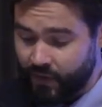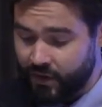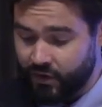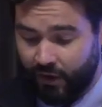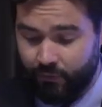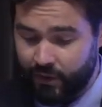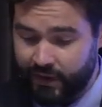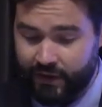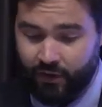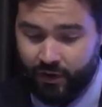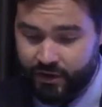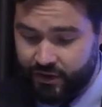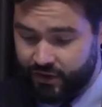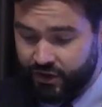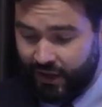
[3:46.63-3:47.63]
So I really
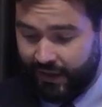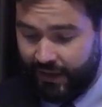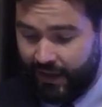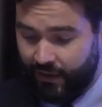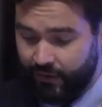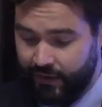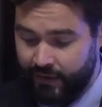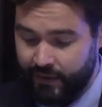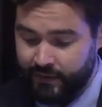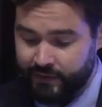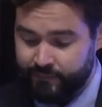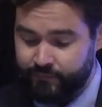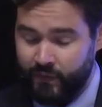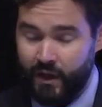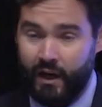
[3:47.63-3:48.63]
encourage you to check it out.
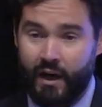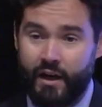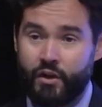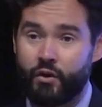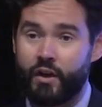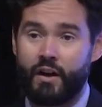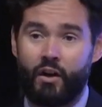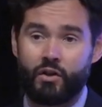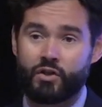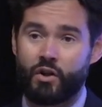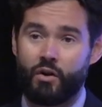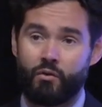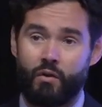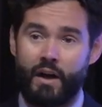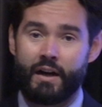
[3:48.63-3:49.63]
Uh, you can
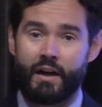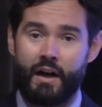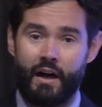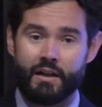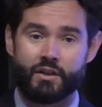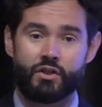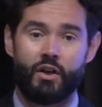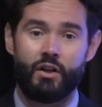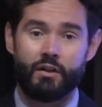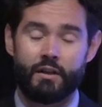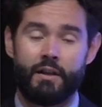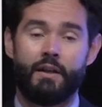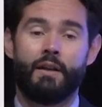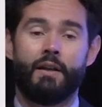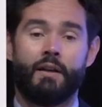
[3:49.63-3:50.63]
also write a
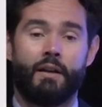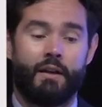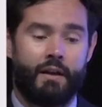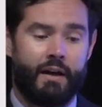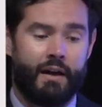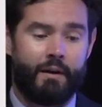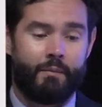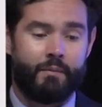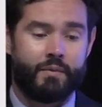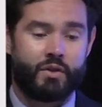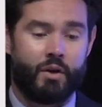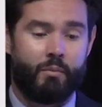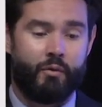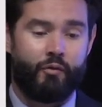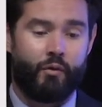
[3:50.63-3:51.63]
consult. Um,
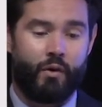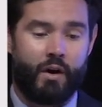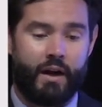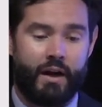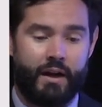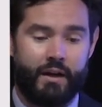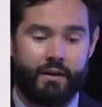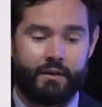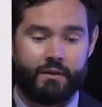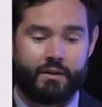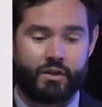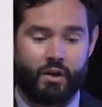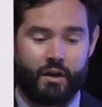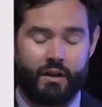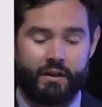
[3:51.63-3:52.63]
so before I
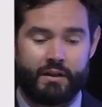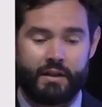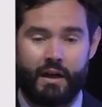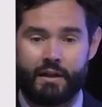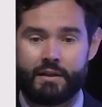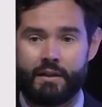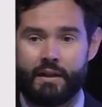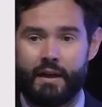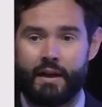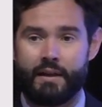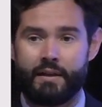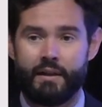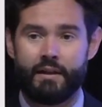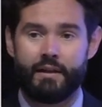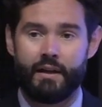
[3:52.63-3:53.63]
started the talk today, I
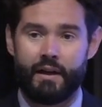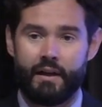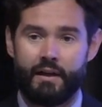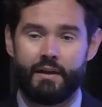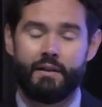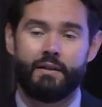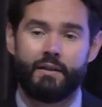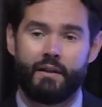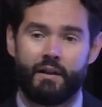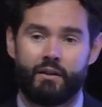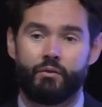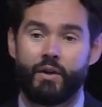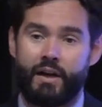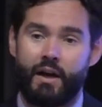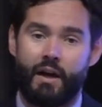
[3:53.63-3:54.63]
did uh,
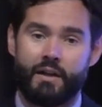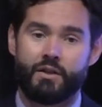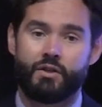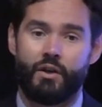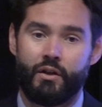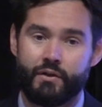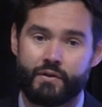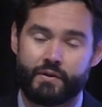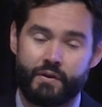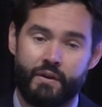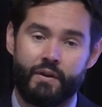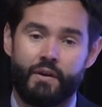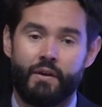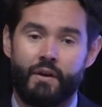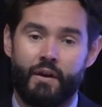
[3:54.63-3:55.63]
three consults
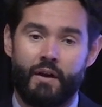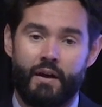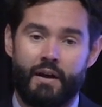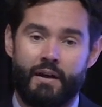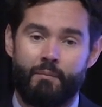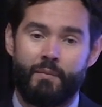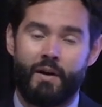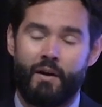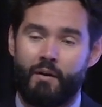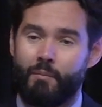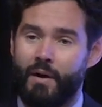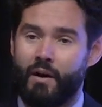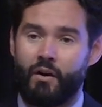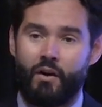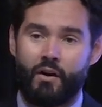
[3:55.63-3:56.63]
um,
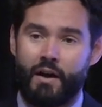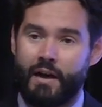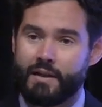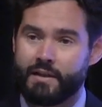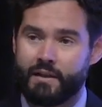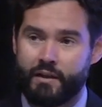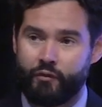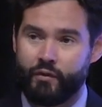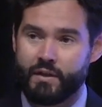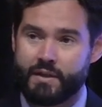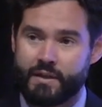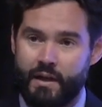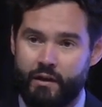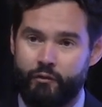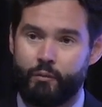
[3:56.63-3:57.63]
about all kinds of different
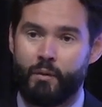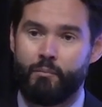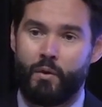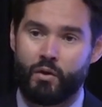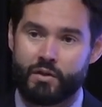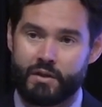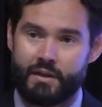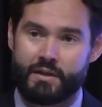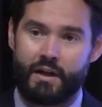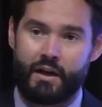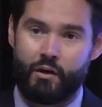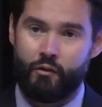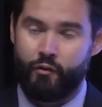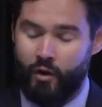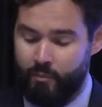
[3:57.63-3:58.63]
stuff, but mostly
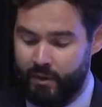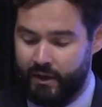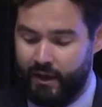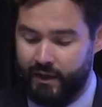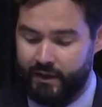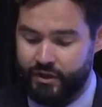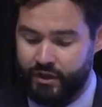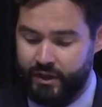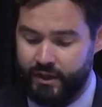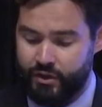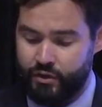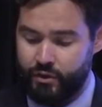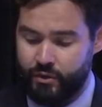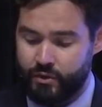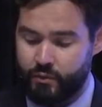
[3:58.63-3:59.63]
psychopharmacology
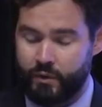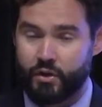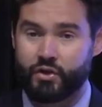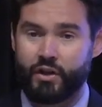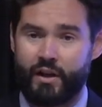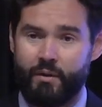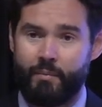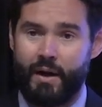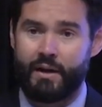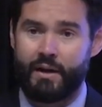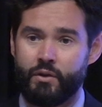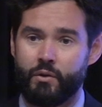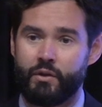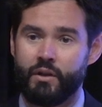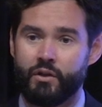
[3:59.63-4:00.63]
issues. We usually get
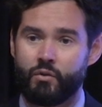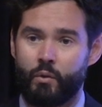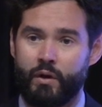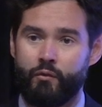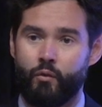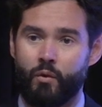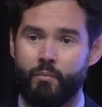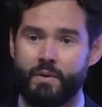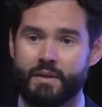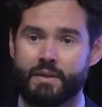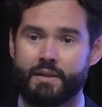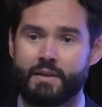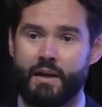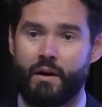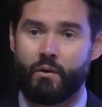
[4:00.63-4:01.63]
to you within 24
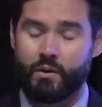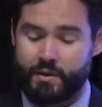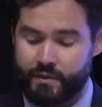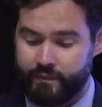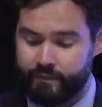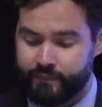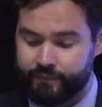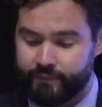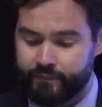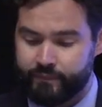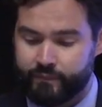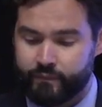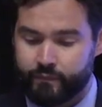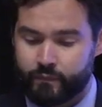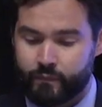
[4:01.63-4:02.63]
business hours.
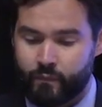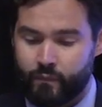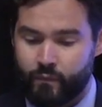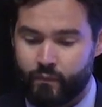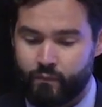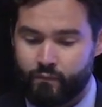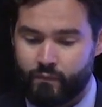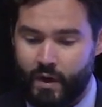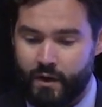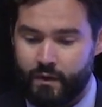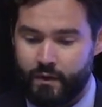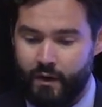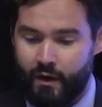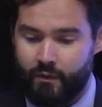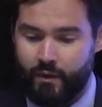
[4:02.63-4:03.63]

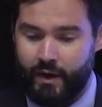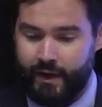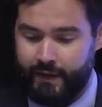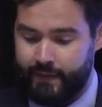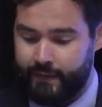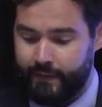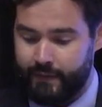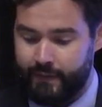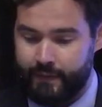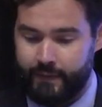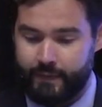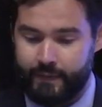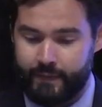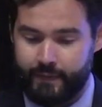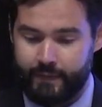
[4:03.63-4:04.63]
All right.
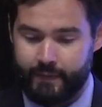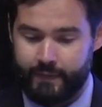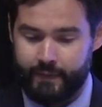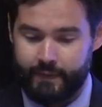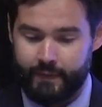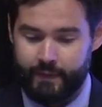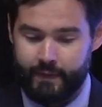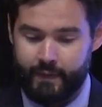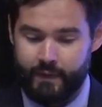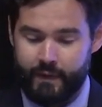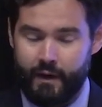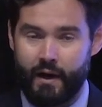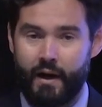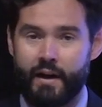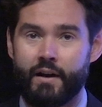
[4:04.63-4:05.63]

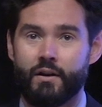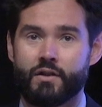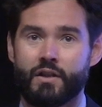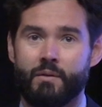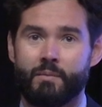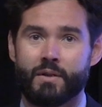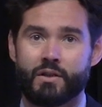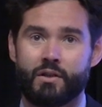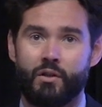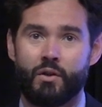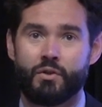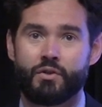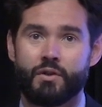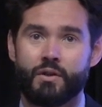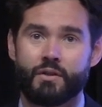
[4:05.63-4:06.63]
Uh, here are some
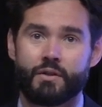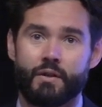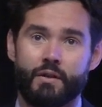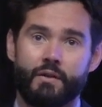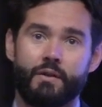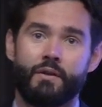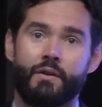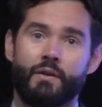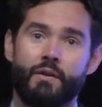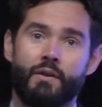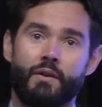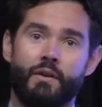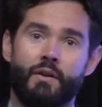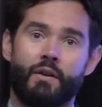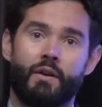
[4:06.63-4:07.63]
disclosures.
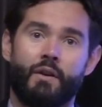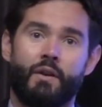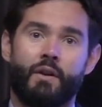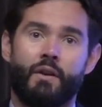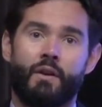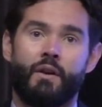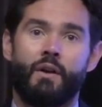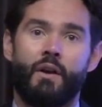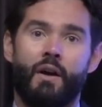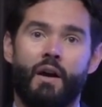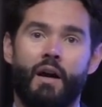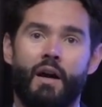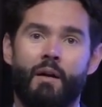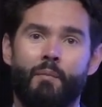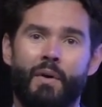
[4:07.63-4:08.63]

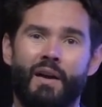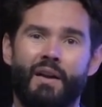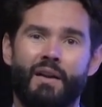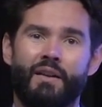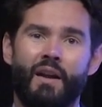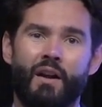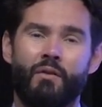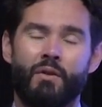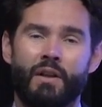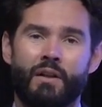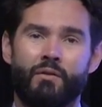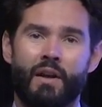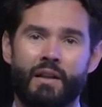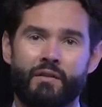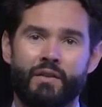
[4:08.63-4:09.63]
Um, none are really
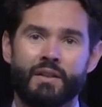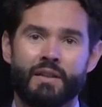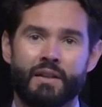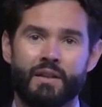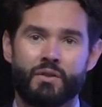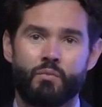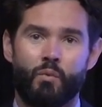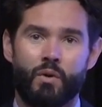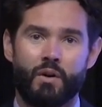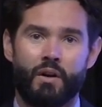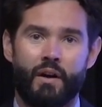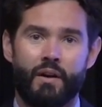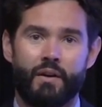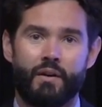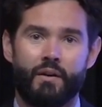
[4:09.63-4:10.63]
relevant to this
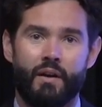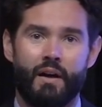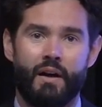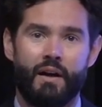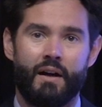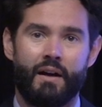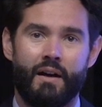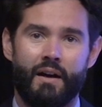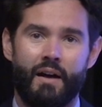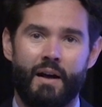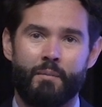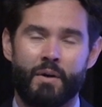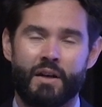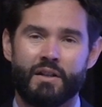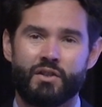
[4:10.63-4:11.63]
work. Uh,
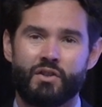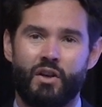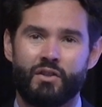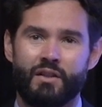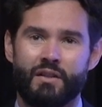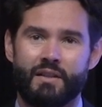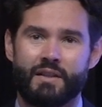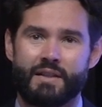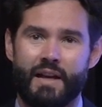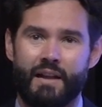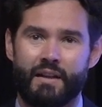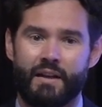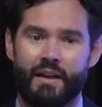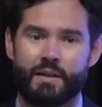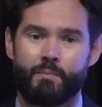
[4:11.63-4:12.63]
I'm a consultant to
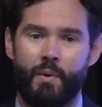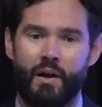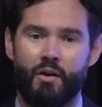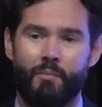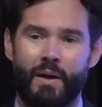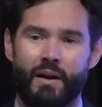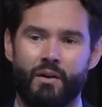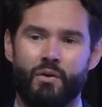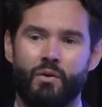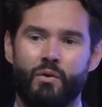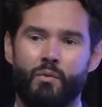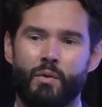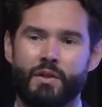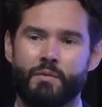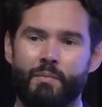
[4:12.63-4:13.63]
Saladax
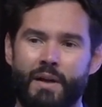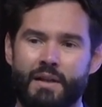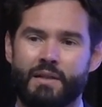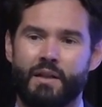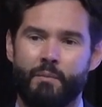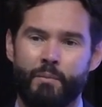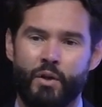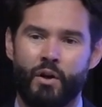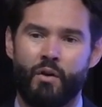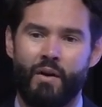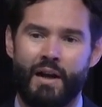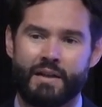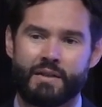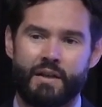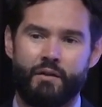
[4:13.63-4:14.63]
Biomedical, which makes an
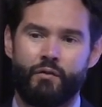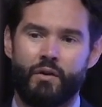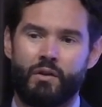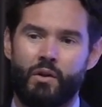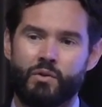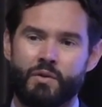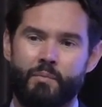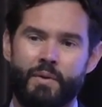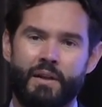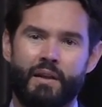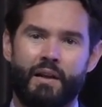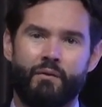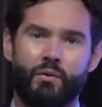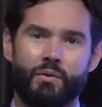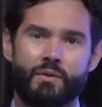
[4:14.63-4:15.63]
immunoassay for clozapine
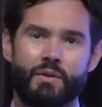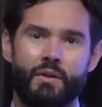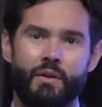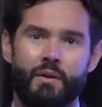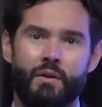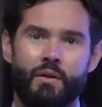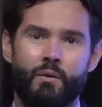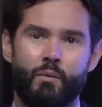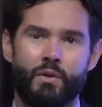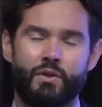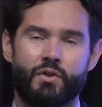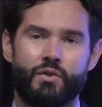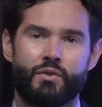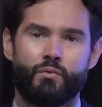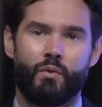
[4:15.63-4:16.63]
levels
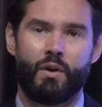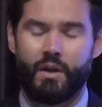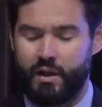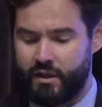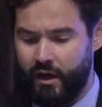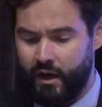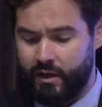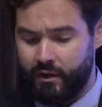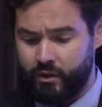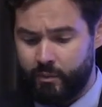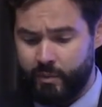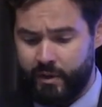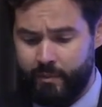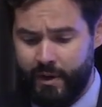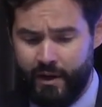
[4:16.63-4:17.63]
which we're going to talk a little
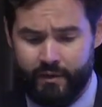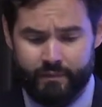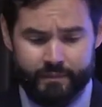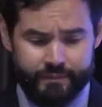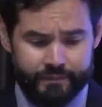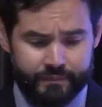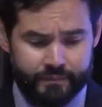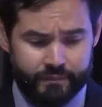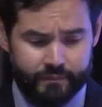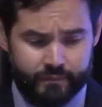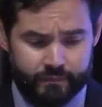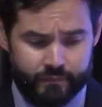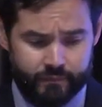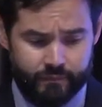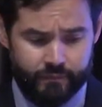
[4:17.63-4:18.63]
bit about.
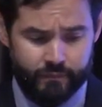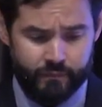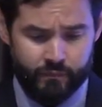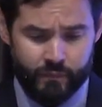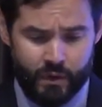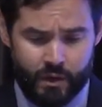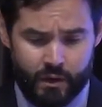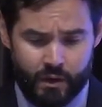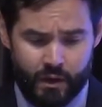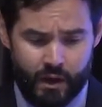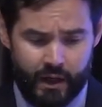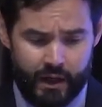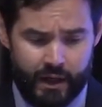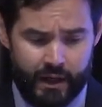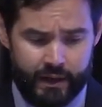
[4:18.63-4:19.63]

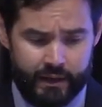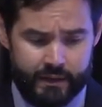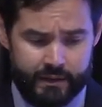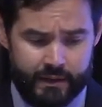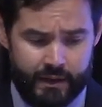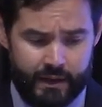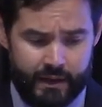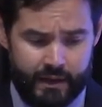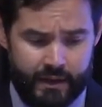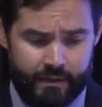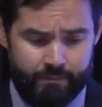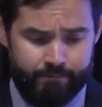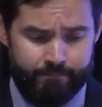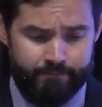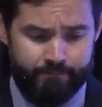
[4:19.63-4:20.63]
And
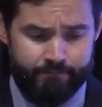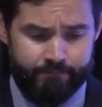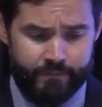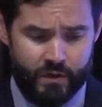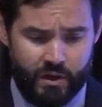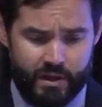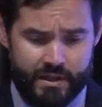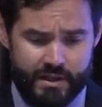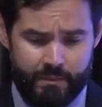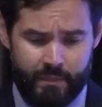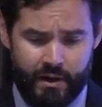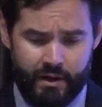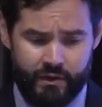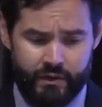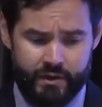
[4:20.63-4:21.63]
um, you can see my
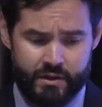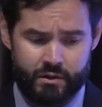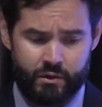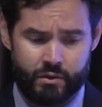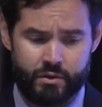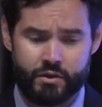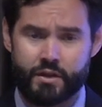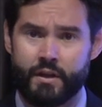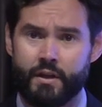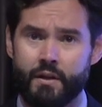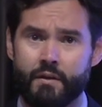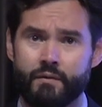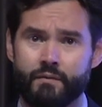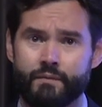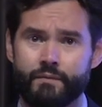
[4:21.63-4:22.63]
other disclosures
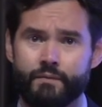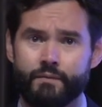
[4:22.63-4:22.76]
here.